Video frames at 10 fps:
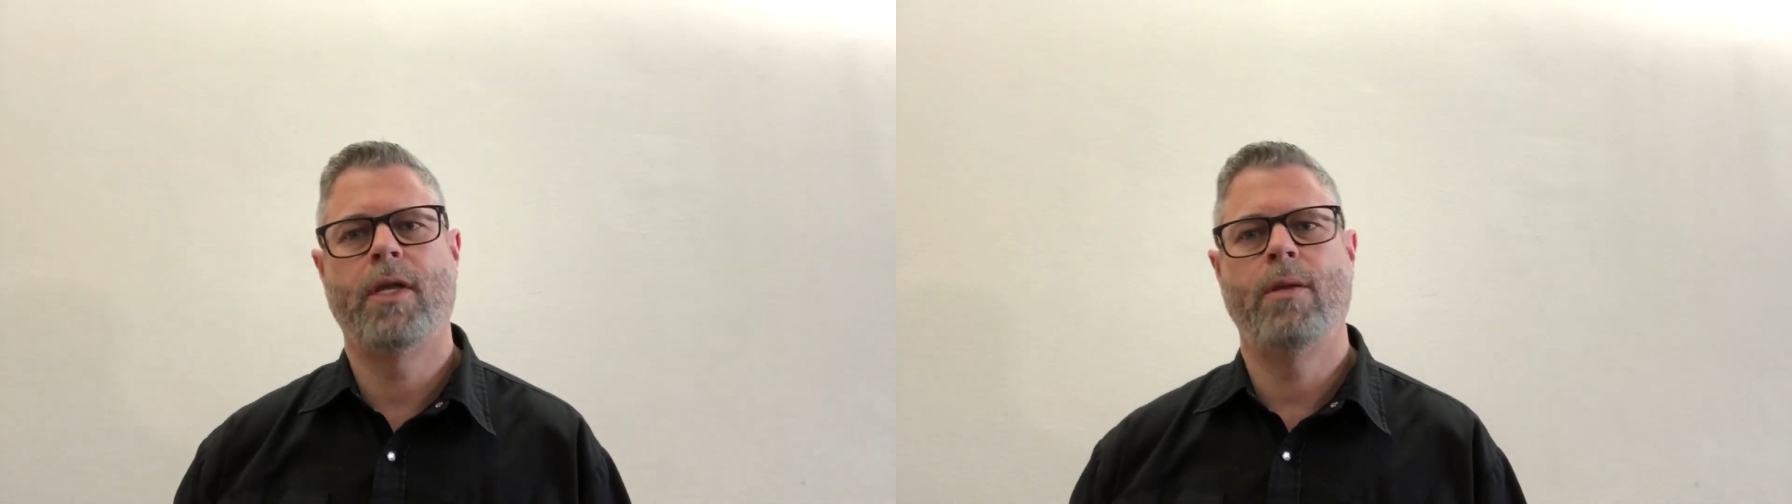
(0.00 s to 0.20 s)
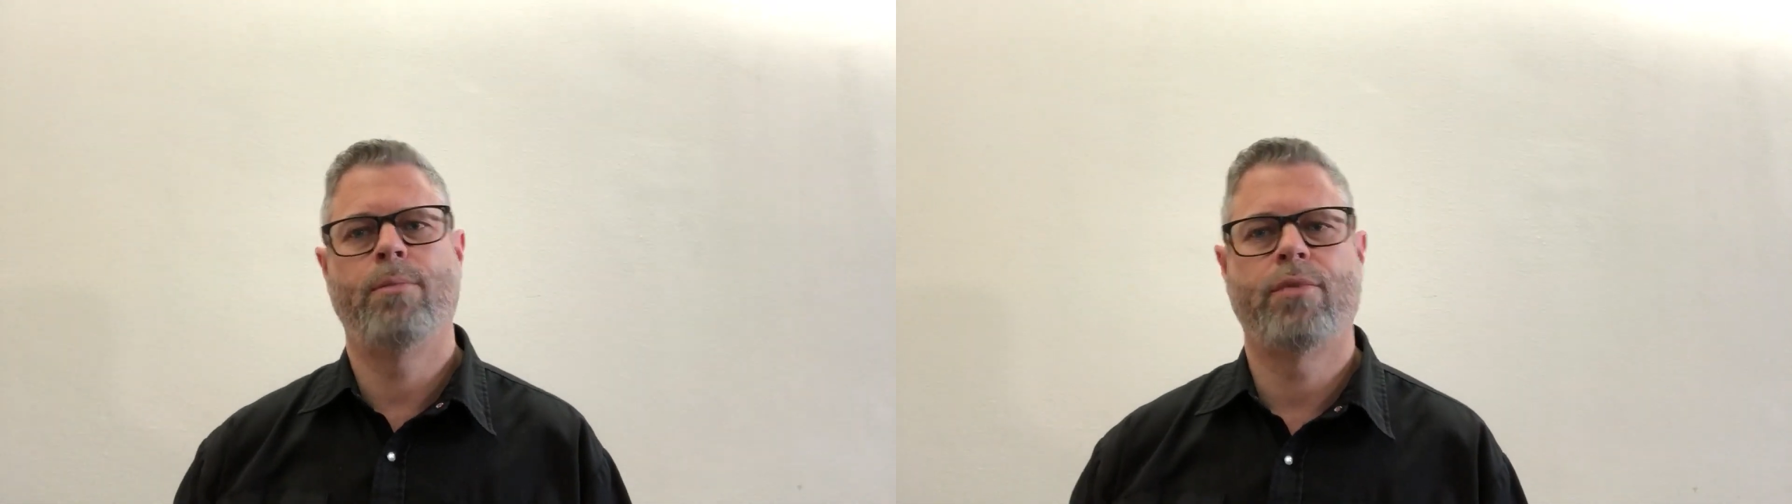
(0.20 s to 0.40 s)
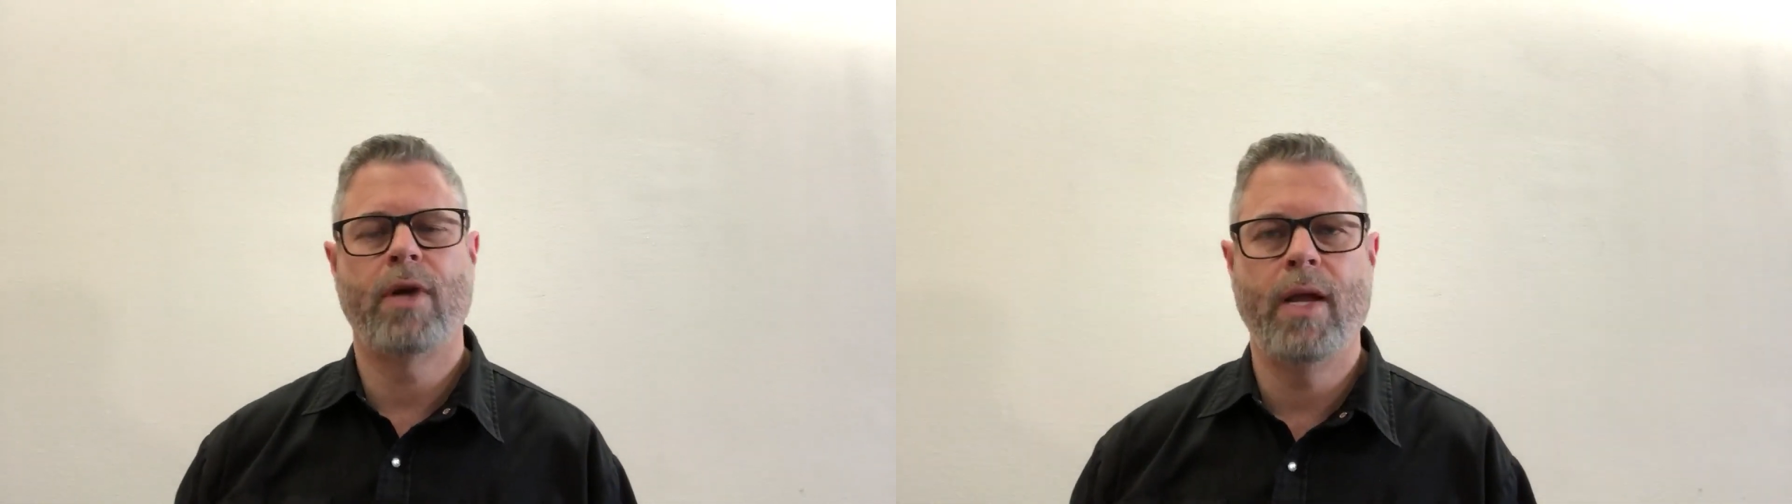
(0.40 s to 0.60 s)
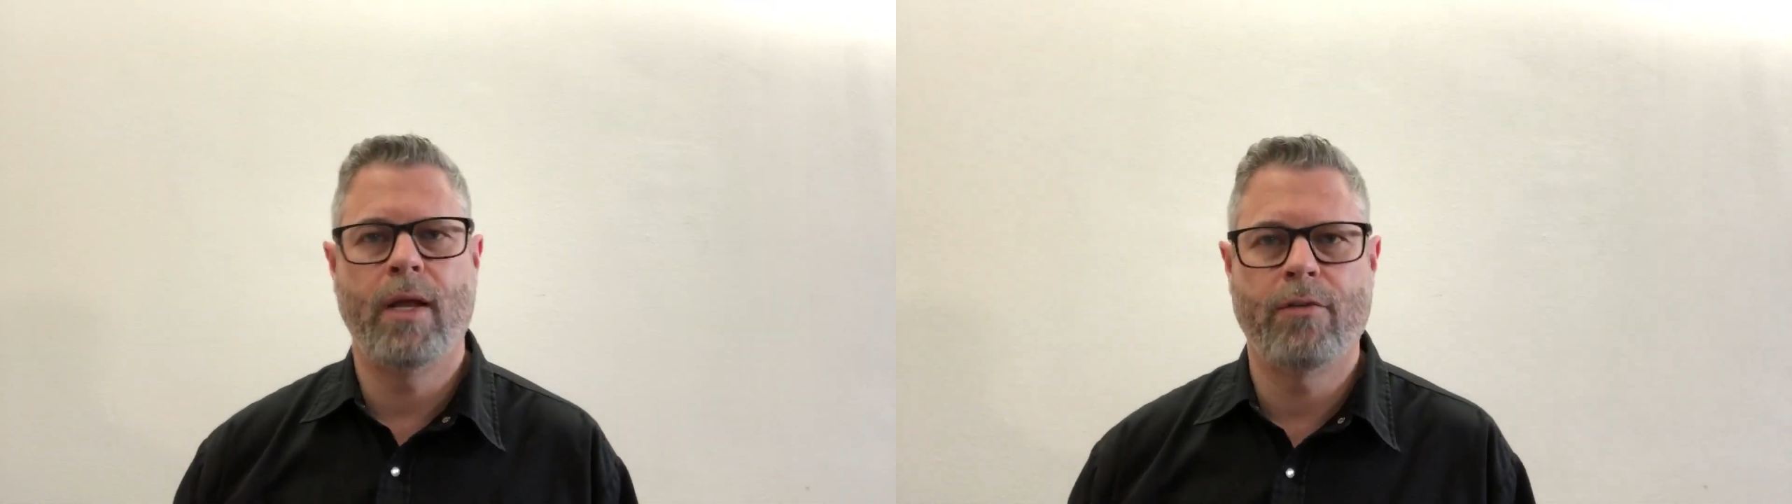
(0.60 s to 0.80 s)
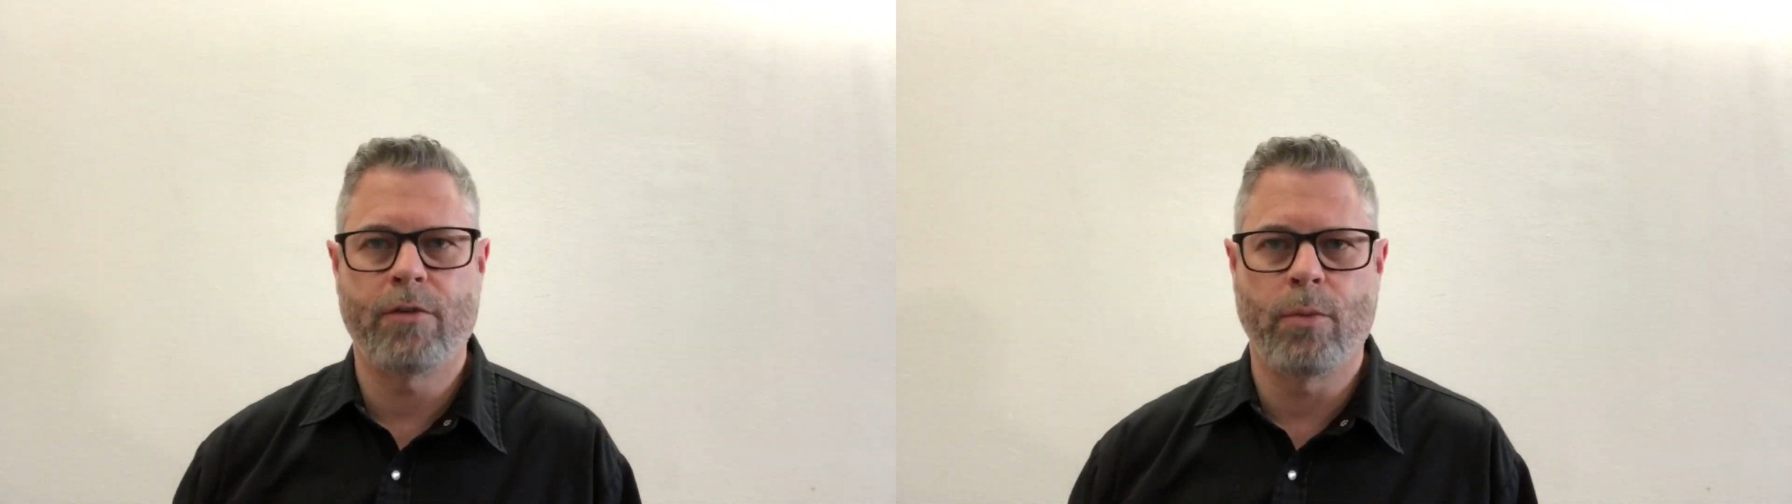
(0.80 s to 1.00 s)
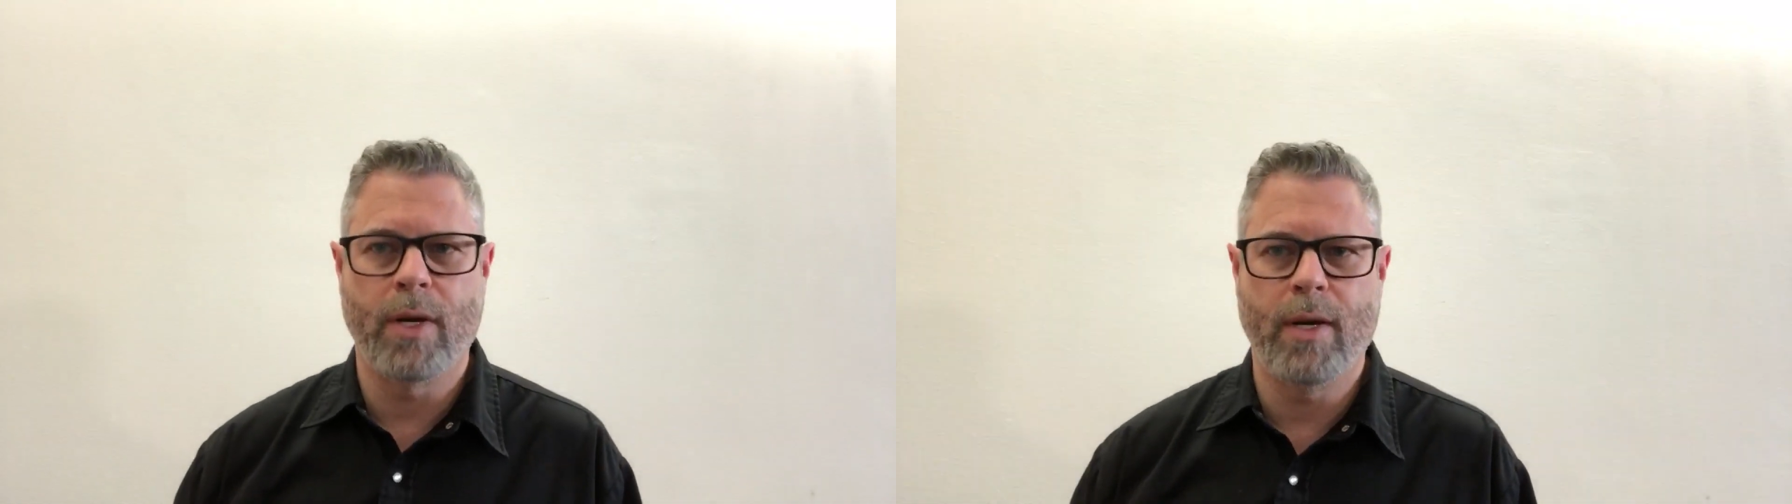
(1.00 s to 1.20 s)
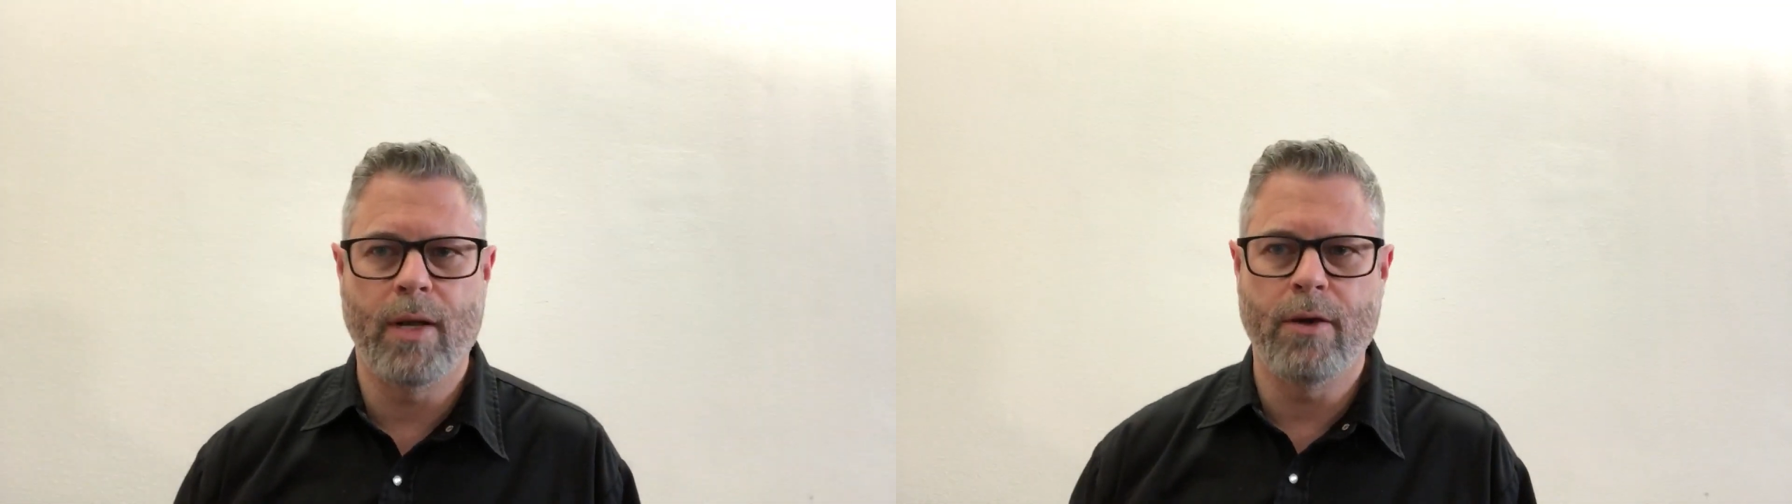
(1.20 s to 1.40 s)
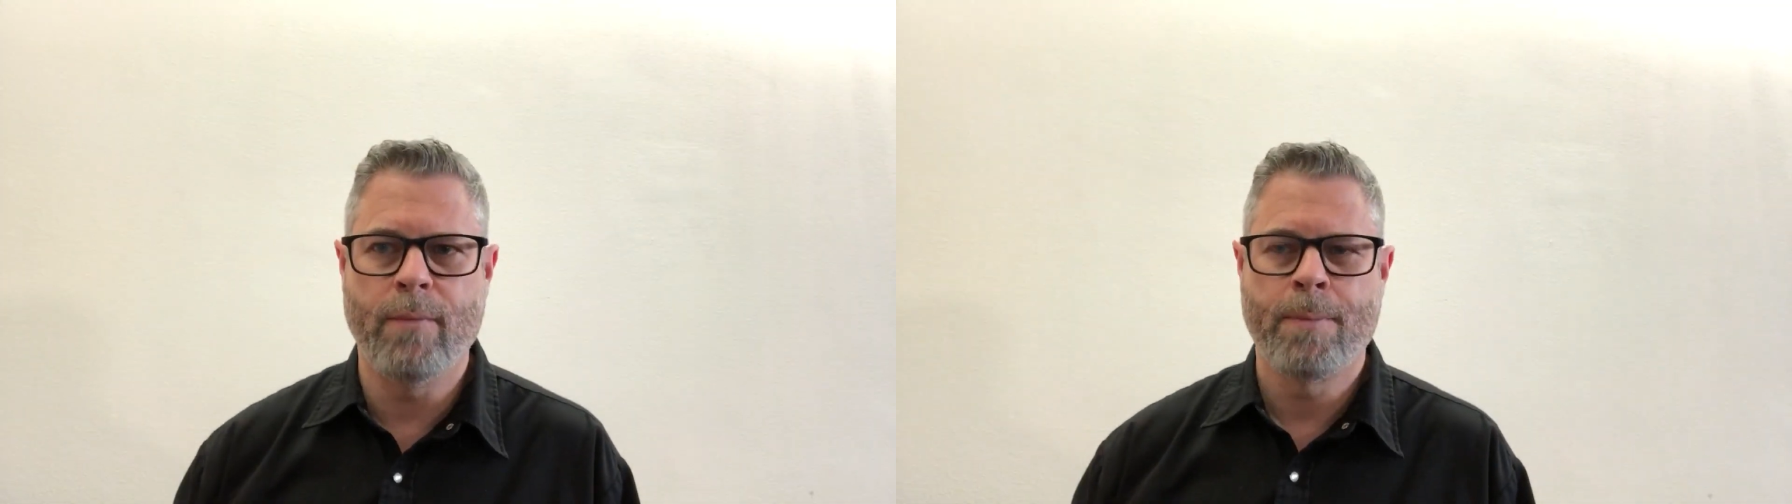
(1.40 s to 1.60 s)
keep praying for one
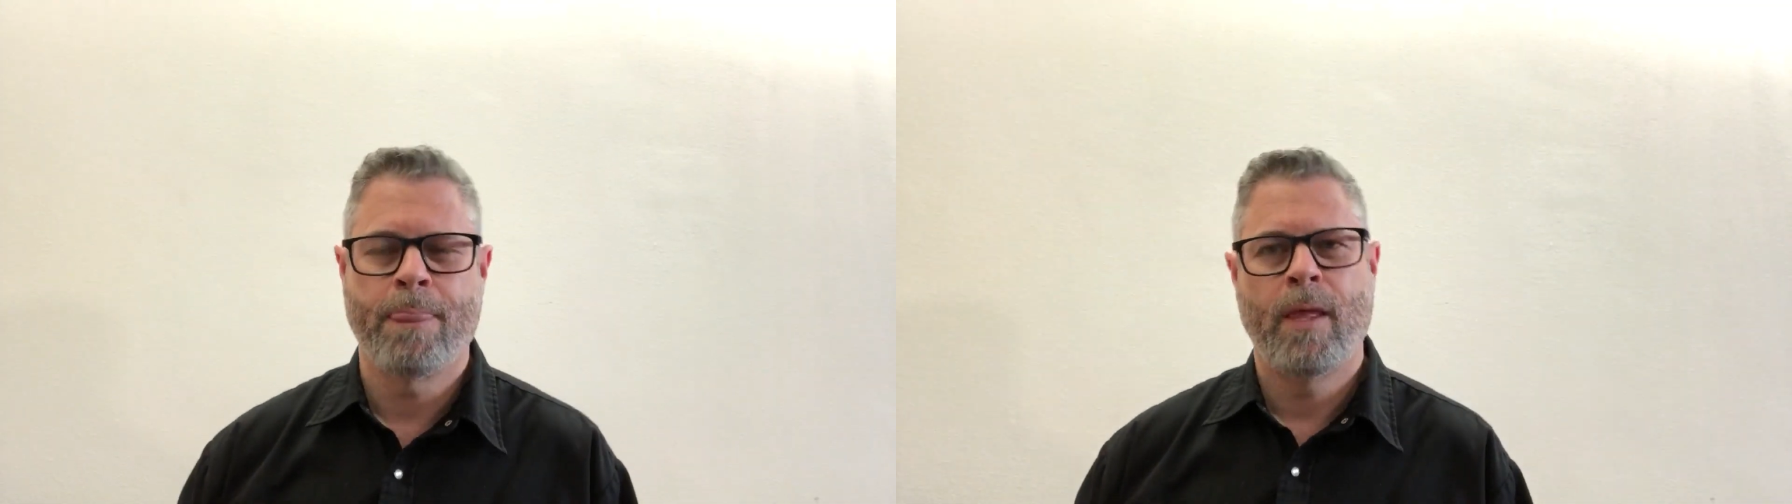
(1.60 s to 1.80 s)
another,